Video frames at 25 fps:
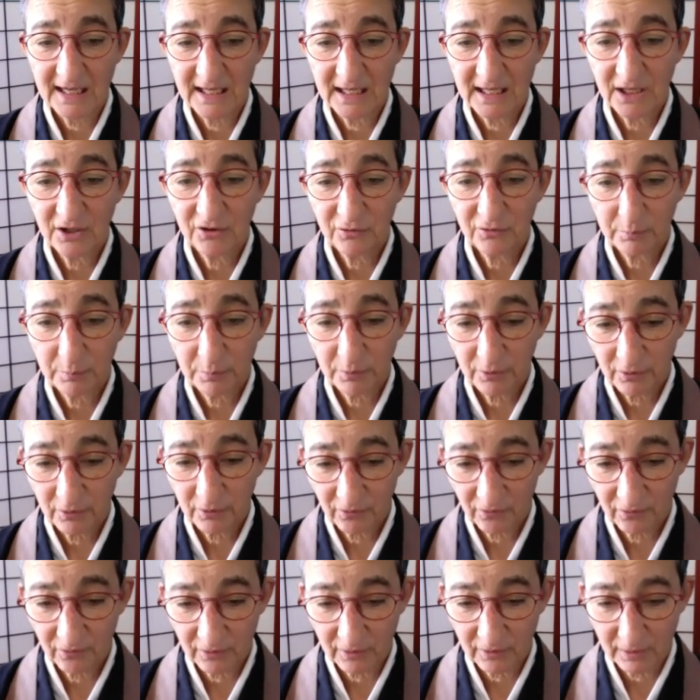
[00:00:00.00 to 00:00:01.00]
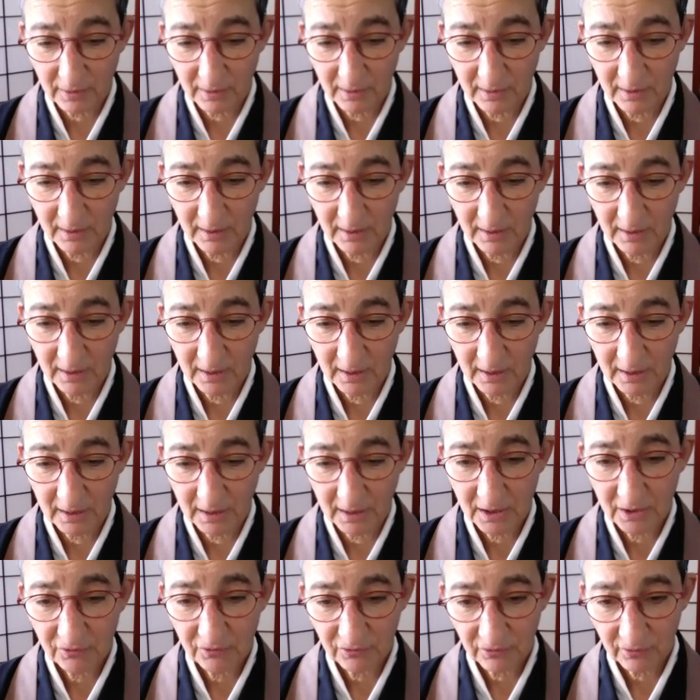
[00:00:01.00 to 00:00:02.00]
And each person,
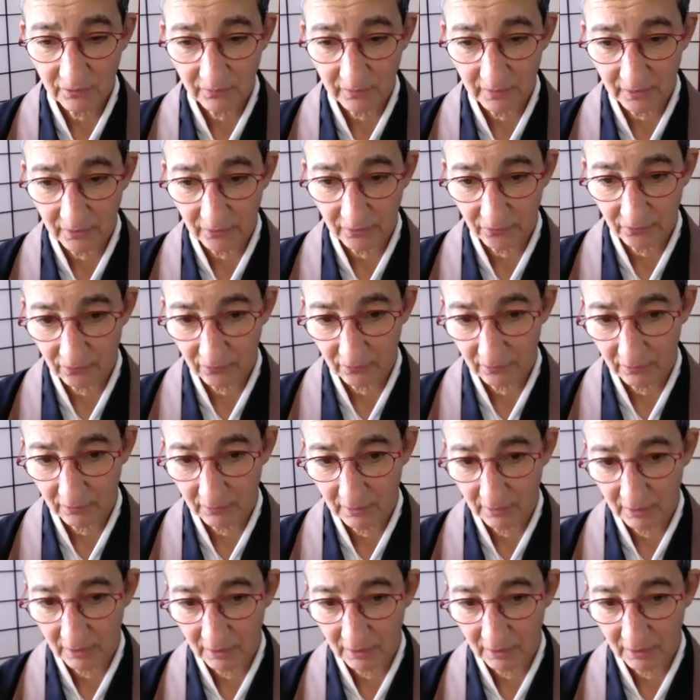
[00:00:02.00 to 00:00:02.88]
each of us,